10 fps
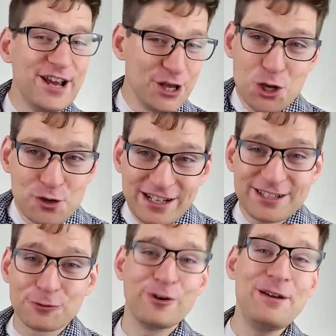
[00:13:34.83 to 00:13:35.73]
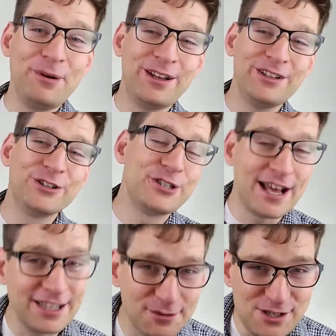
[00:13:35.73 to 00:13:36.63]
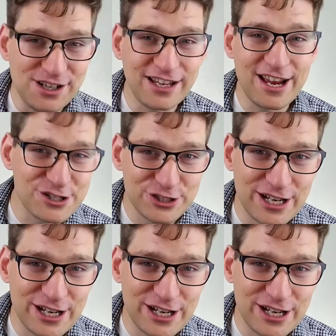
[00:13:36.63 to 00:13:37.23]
you need to rebuild your telecommunication